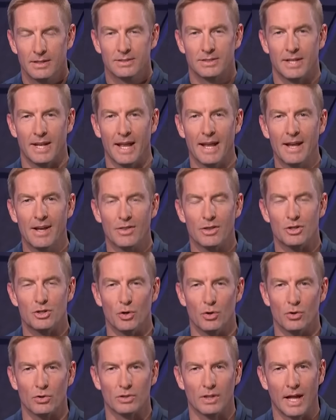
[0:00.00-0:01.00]
Today on the
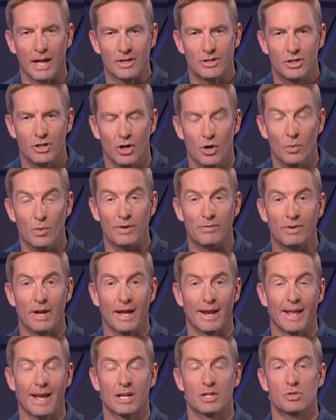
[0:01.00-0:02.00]
Joel Klatt Show, we've
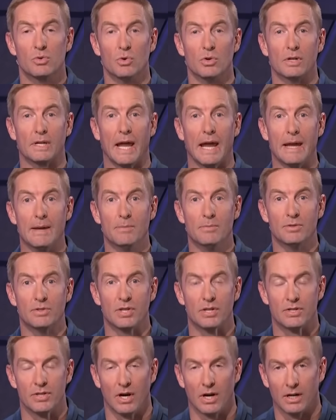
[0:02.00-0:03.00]
got actual games
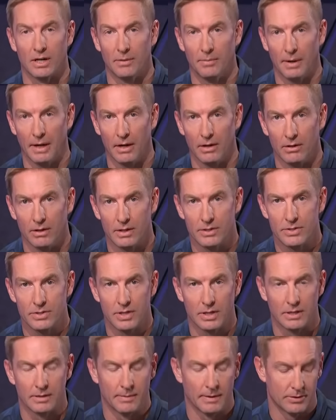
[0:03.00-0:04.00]
to talk about. Let's
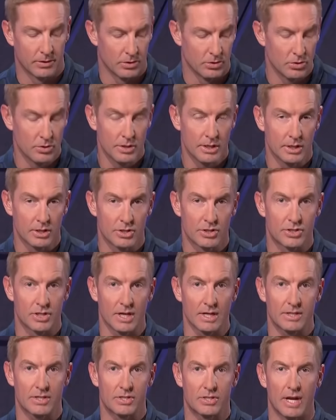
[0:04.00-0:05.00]
talk about the New Year's
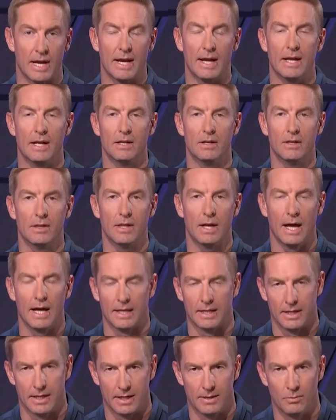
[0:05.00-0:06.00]
Six and the
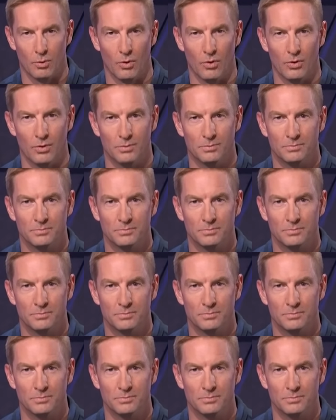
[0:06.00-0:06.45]
Holiday Bowl.